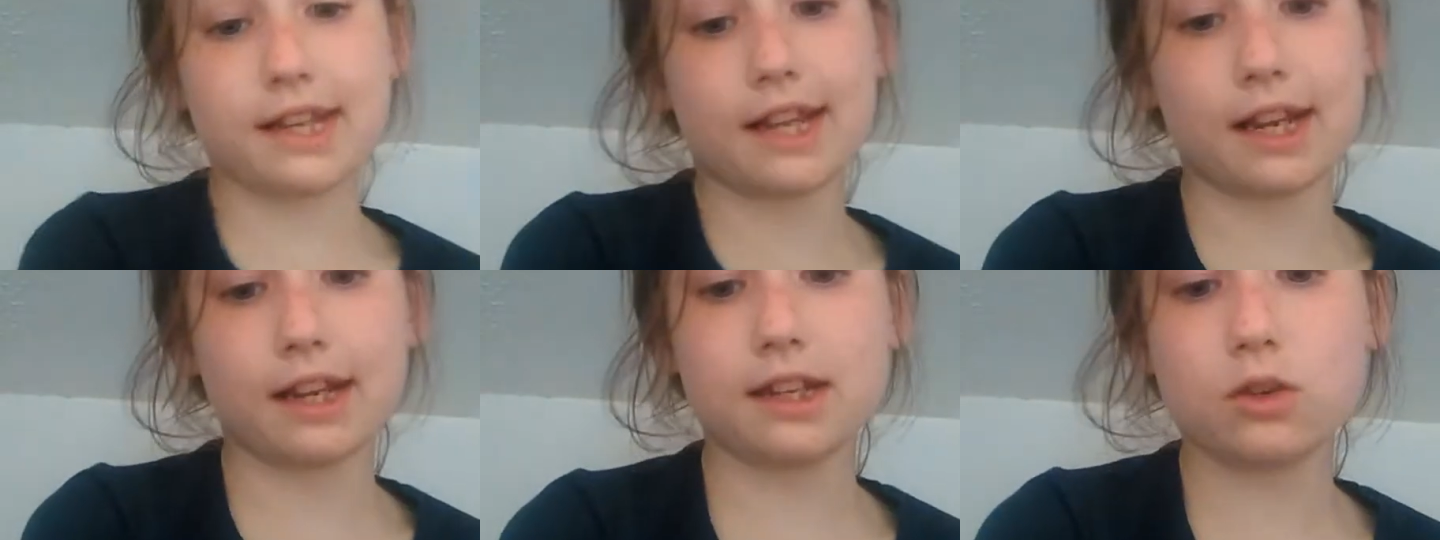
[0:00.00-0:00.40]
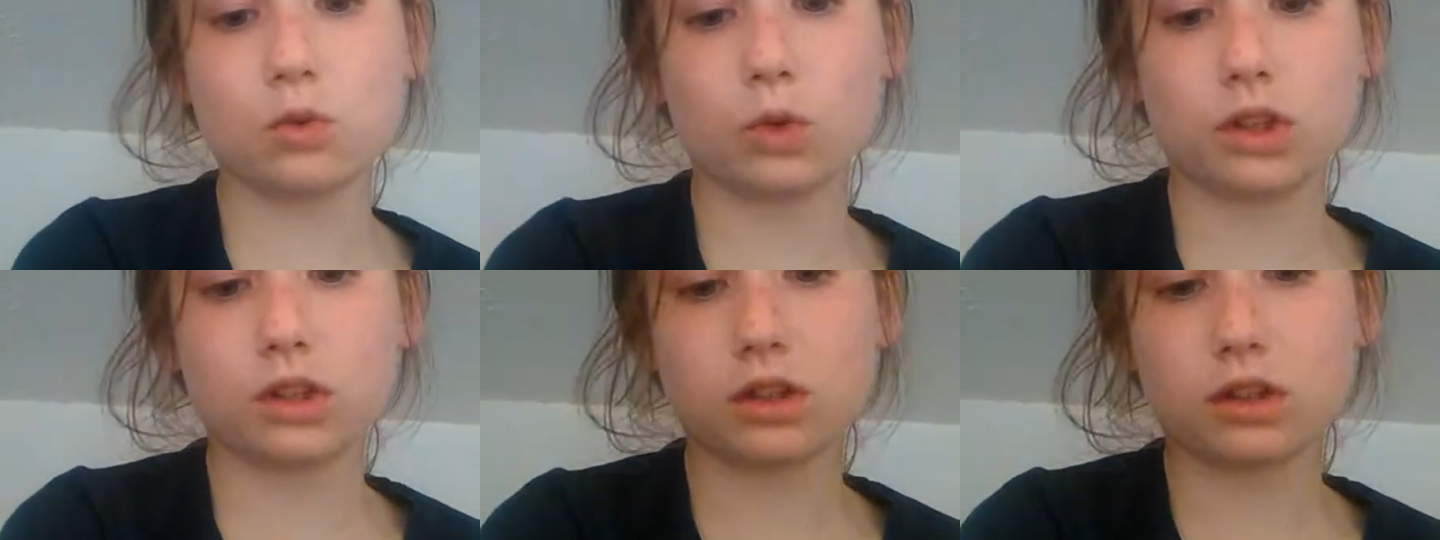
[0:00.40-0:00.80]
get
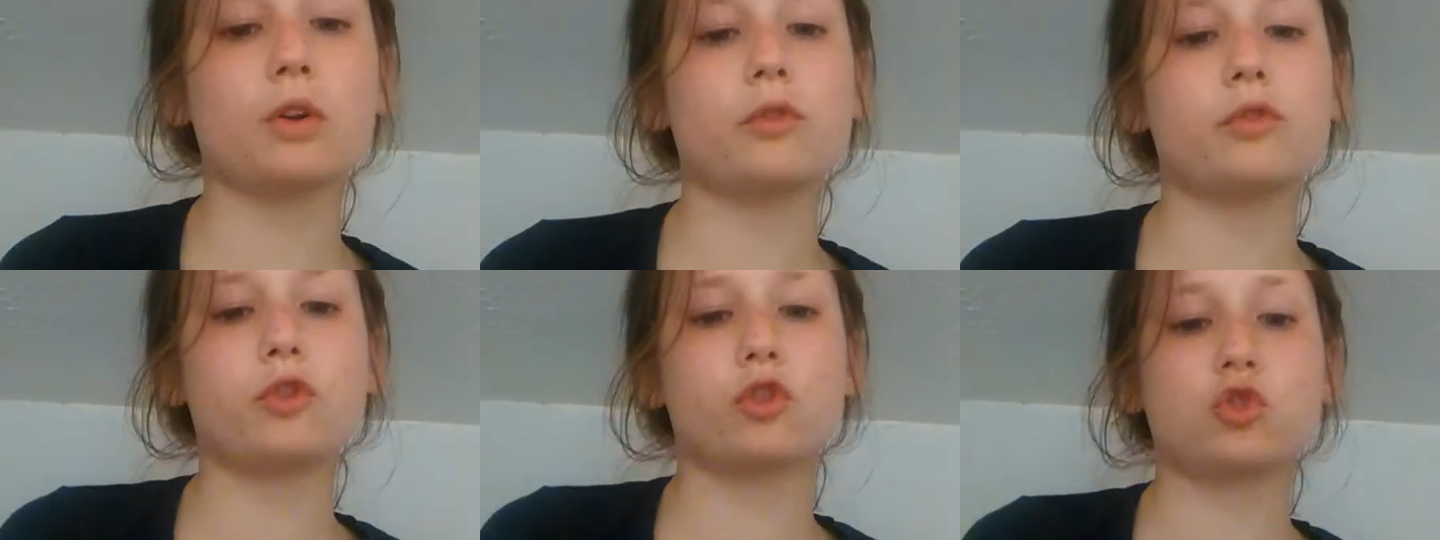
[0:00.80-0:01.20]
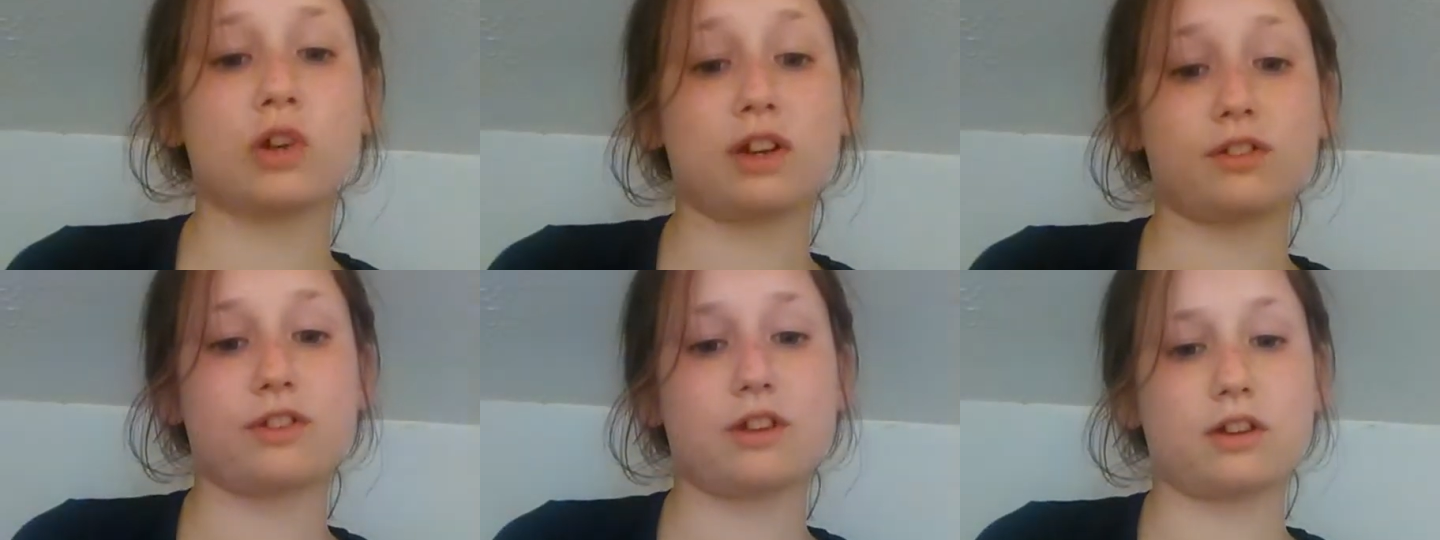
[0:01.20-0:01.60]
into it. Part of the
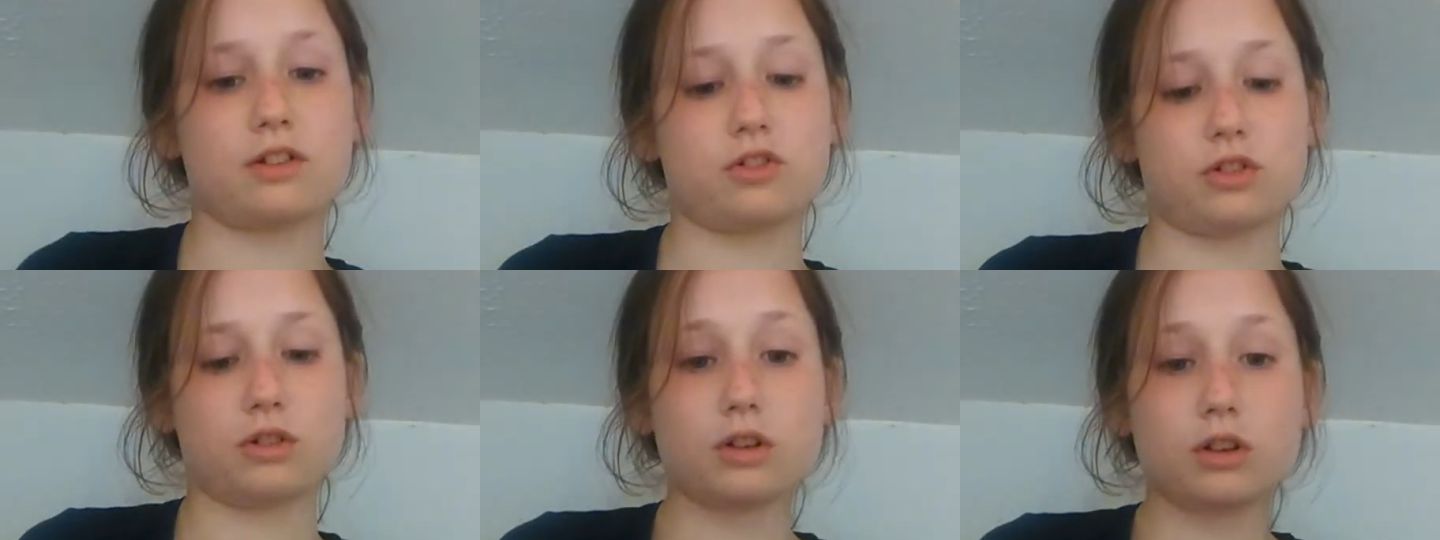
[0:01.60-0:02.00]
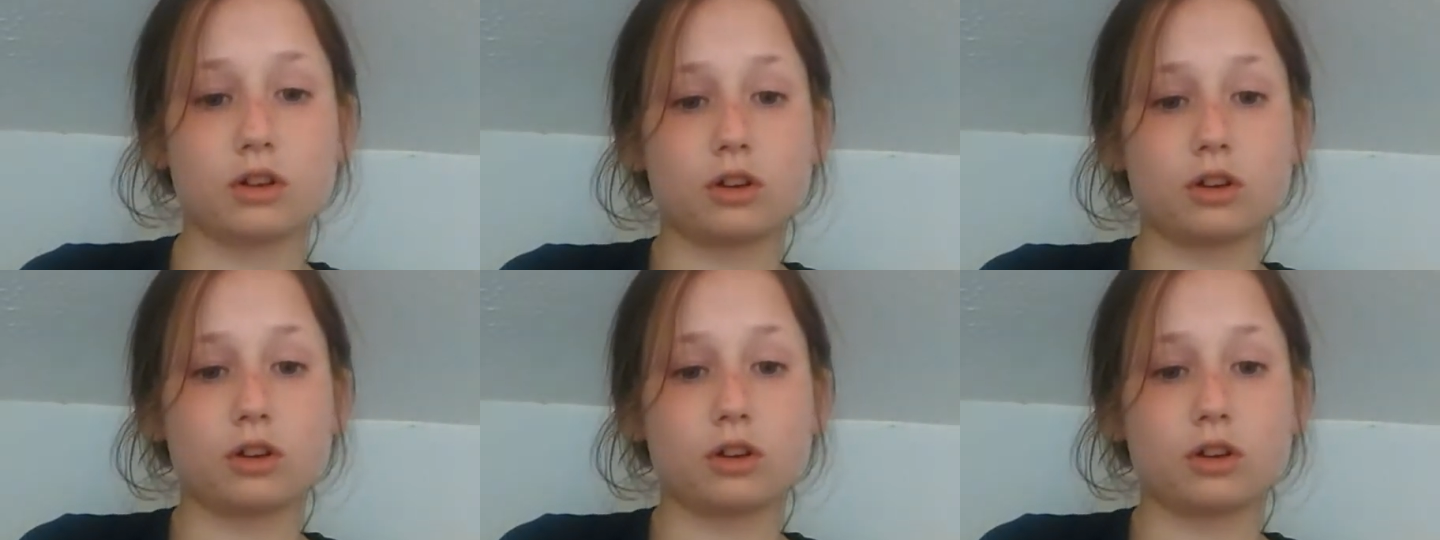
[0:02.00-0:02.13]
trick section.